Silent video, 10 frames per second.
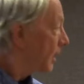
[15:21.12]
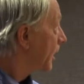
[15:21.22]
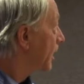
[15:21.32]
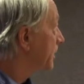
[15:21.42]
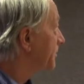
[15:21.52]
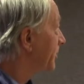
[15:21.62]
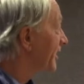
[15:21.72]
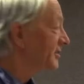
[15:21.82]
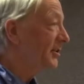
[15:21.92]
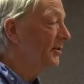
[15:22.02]
Uh,
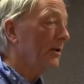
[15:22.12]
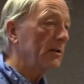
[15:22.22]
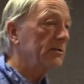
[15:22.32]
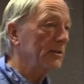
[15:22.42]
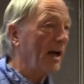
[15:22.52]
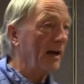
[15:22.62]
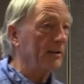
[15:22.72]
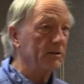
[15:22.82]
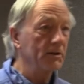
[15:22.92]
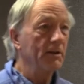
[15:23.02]
plus, you know, it looks
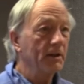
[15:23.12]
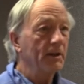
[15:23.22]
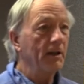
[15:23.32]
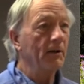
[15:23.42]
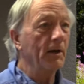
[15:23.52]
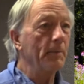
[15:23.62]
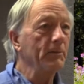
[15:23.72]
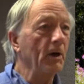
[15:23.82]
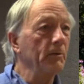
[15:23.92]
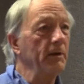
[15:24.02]
nice. You know, I'm
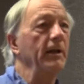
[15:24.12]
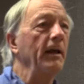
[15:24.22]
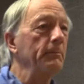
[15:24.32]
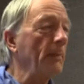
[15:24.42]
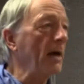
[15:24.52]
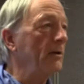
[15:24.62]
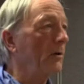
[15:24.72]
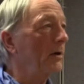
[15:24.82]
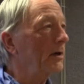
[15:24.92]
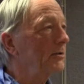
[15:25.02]
the only, my
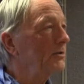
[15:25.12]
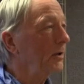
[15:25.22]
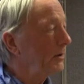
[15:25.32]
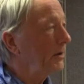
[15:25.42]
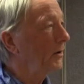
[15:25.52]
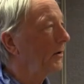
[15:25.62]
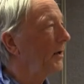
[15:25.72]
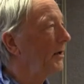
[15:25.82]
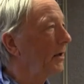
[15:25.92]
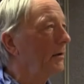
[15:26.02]
yard is the only yard
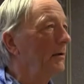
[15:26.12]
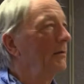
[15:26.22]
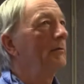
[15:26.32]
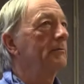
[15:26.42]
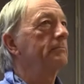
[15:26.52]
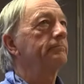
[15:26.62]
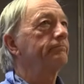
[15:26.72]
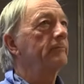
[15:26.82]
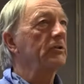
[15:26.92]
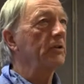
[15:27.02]
in the
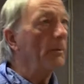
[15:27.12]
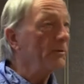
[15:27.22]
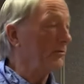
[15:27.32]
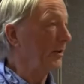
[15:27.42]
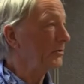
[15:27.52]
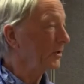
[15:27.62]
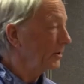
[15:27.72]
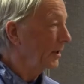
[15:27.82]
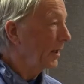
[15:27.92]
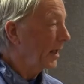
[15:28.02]

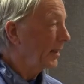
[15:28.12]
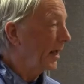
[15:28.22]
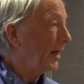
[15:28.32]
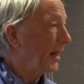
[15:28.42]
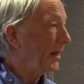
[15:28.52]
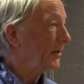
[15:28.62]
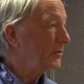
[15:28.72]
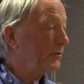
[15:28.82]
subdivision that has